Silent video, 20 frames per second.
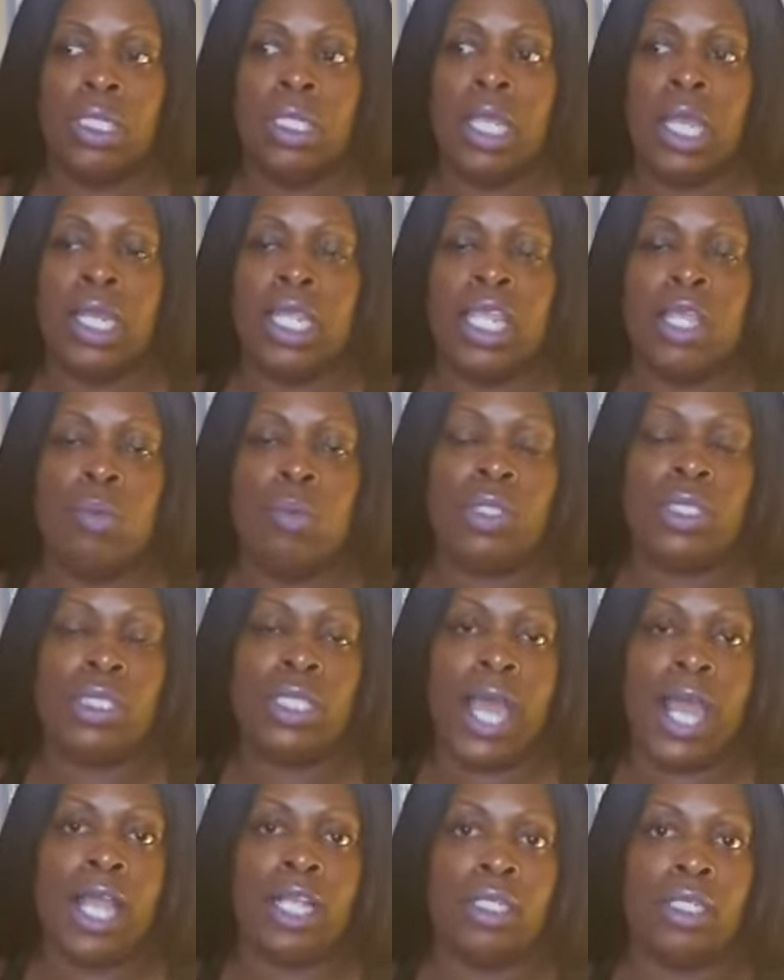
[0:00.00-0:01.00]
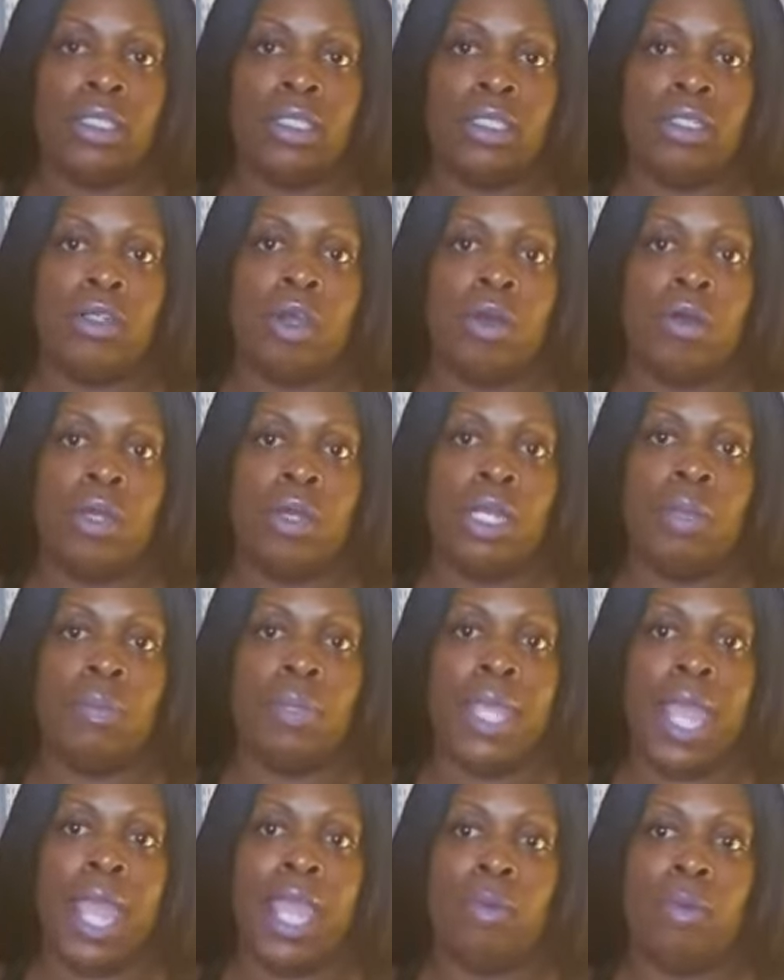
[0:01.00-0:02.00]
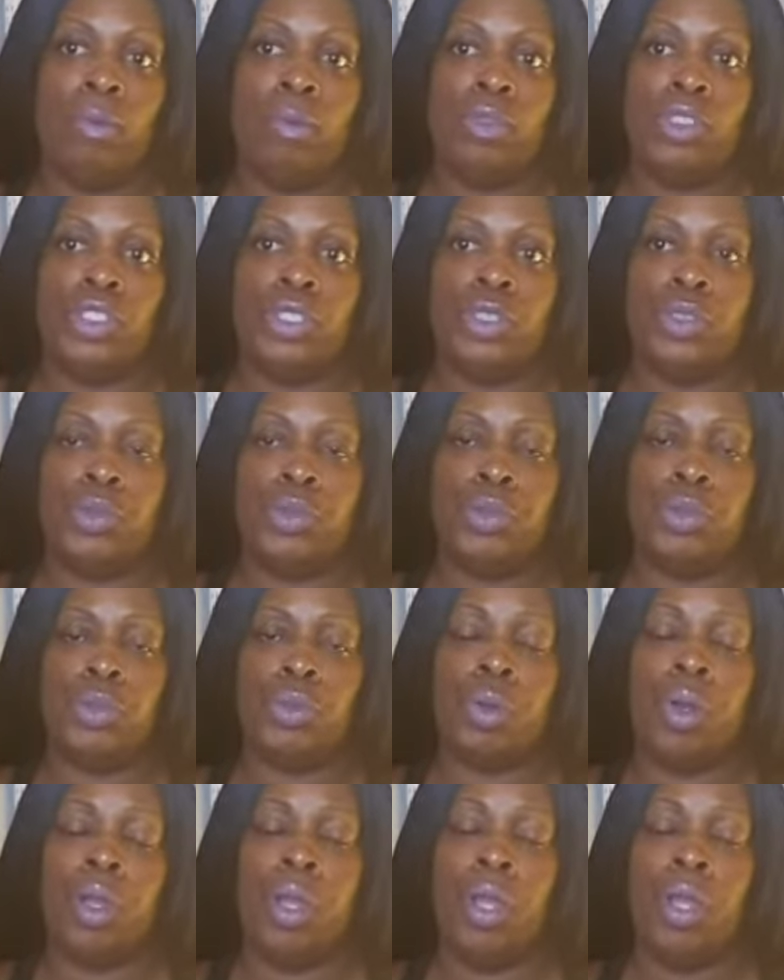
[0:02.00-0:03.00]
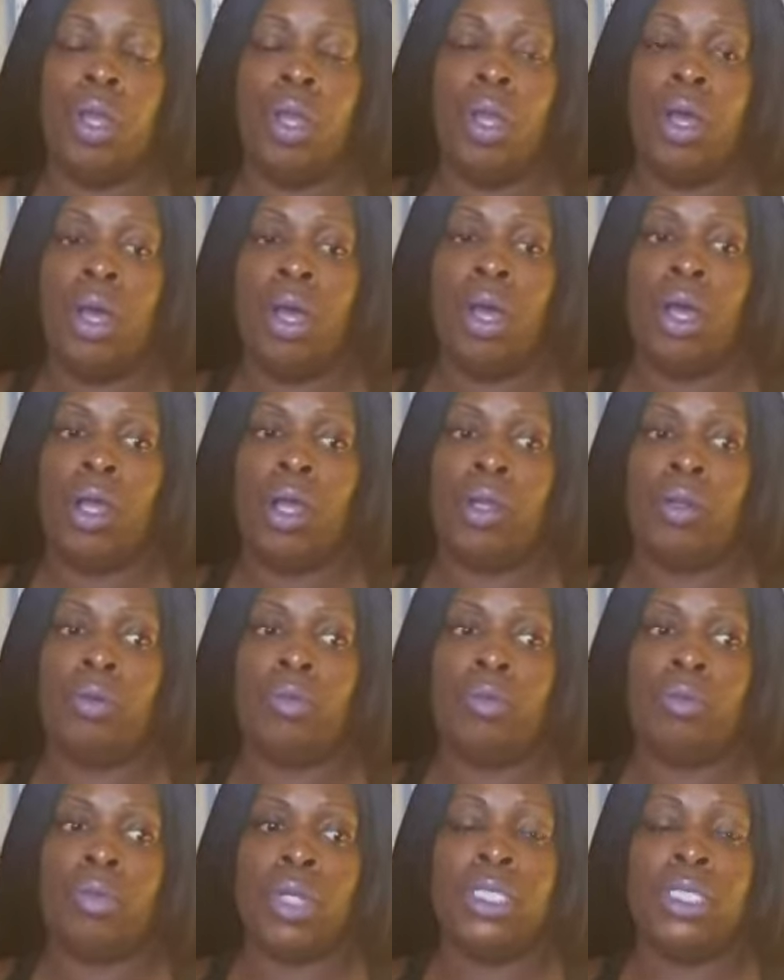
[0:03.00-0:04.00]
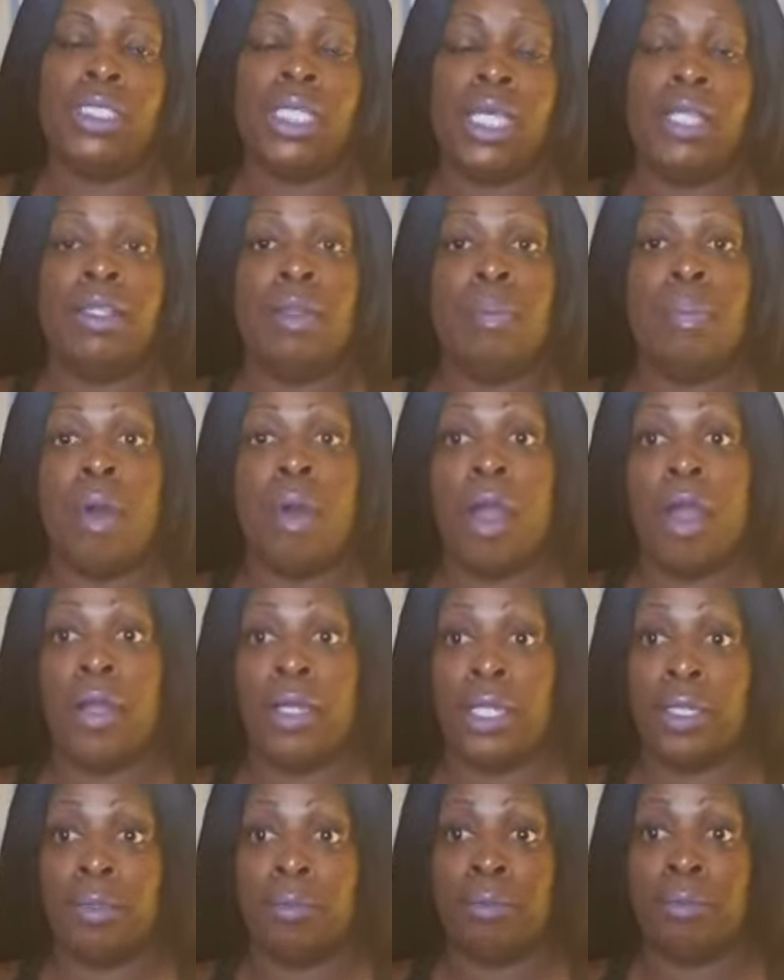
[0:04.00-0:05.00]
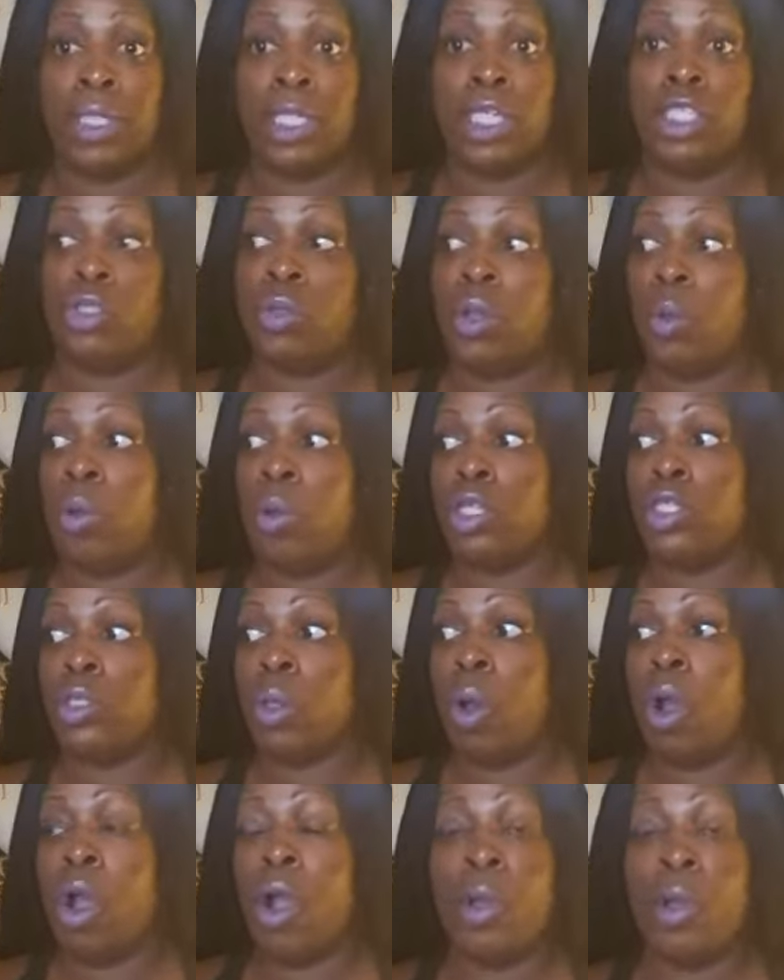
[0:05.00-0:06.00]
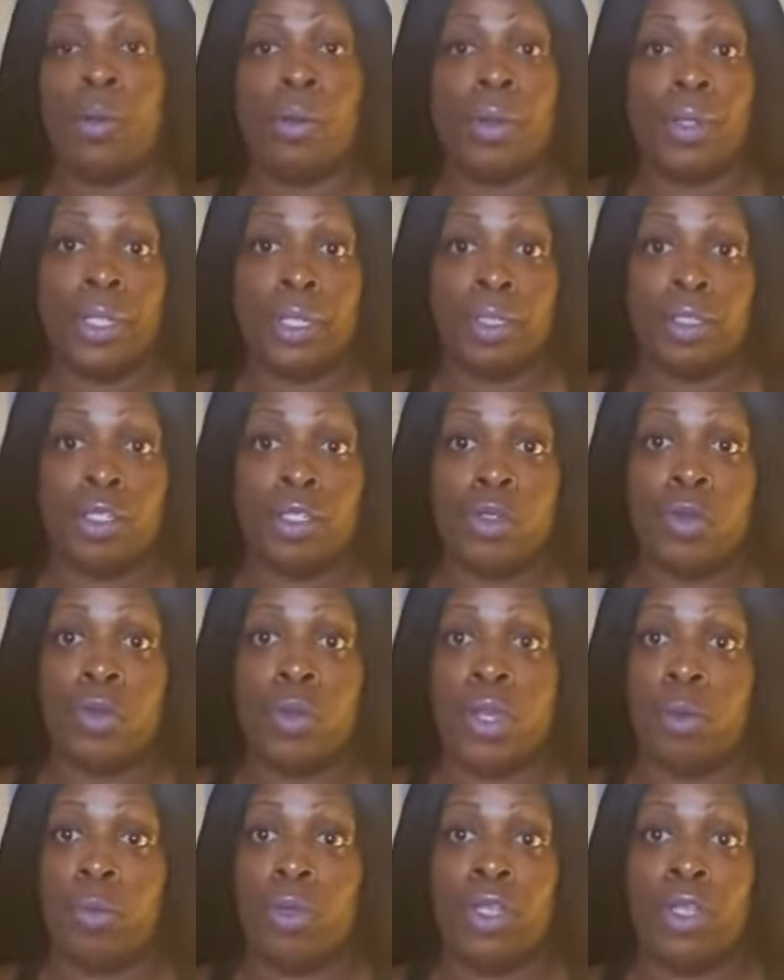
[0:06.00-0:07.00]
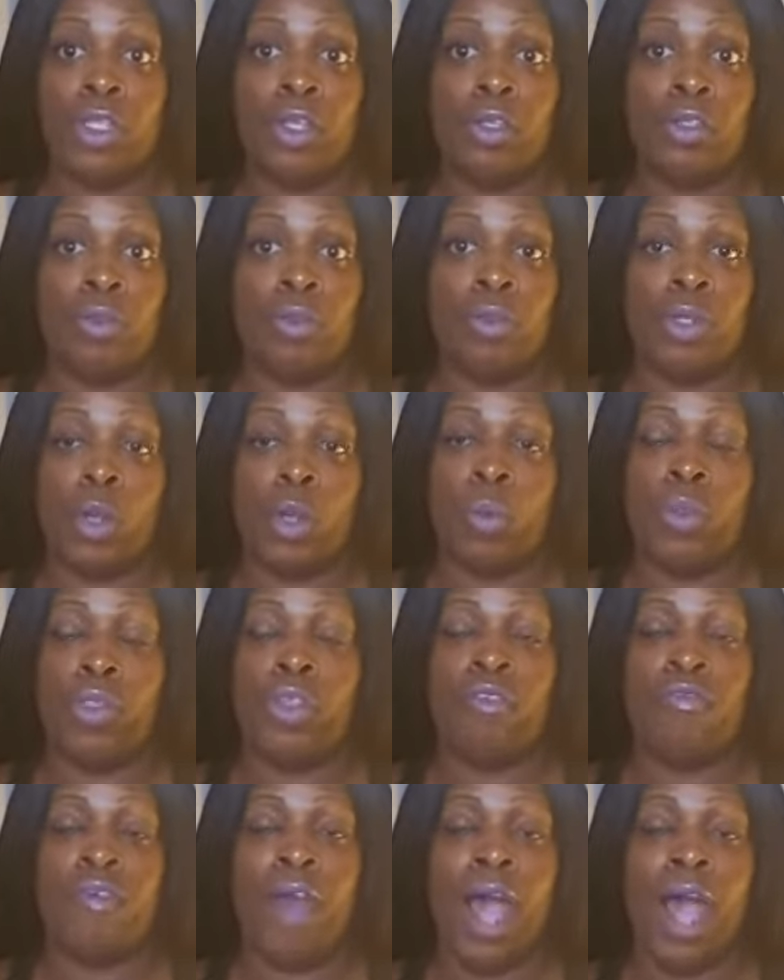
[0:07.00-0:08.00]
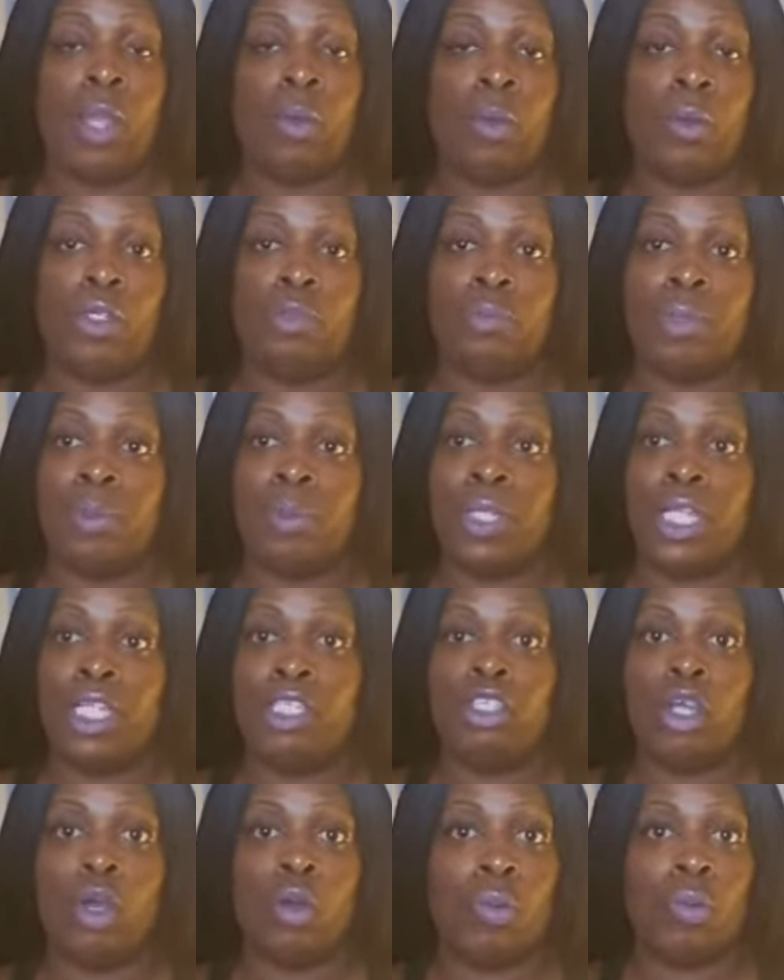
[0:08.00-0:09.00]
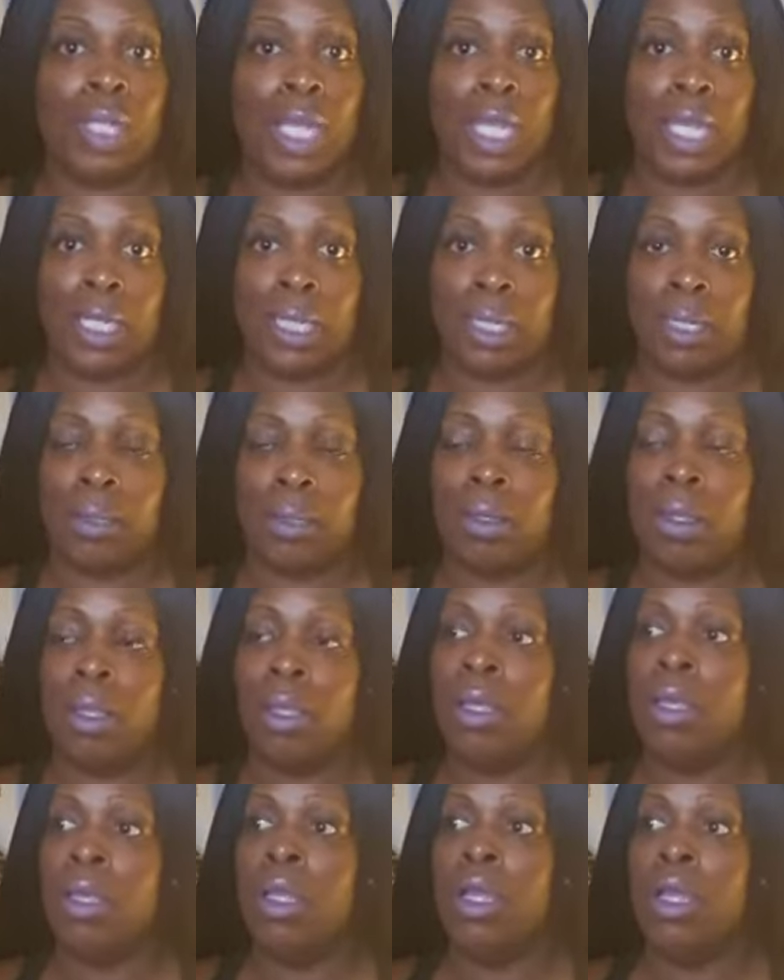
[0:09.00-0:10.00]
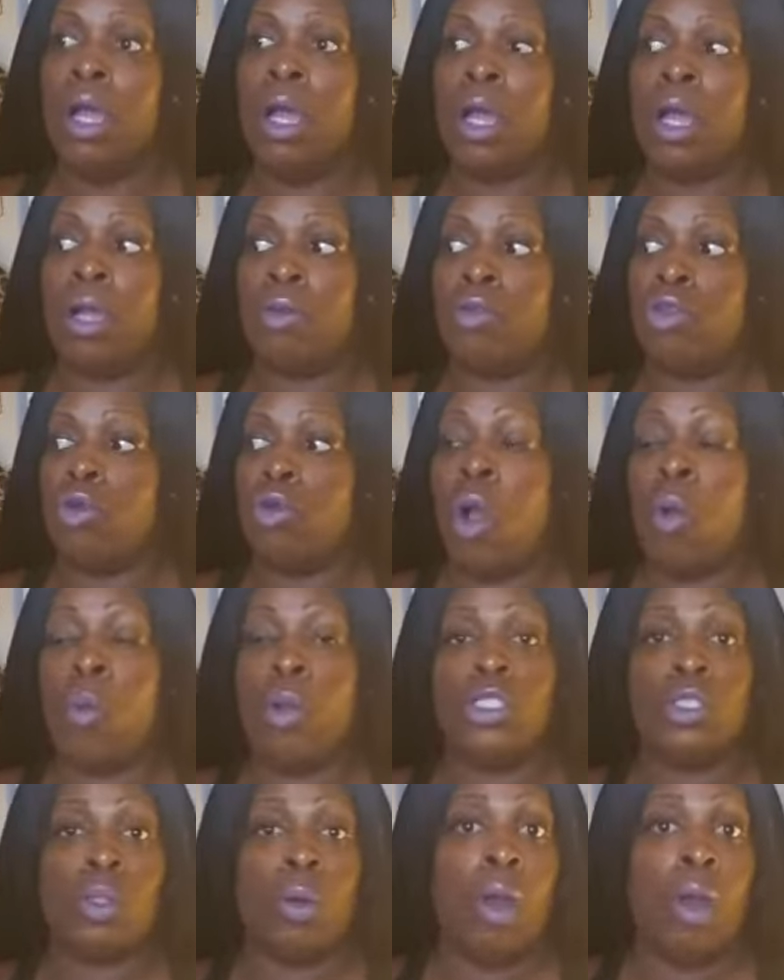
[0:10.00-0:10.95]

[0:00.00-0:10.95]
that he was not, you know, going to be able to attend the party because you had worked so hard on it. You and with your, you know, with your followers, people that donated. You all worked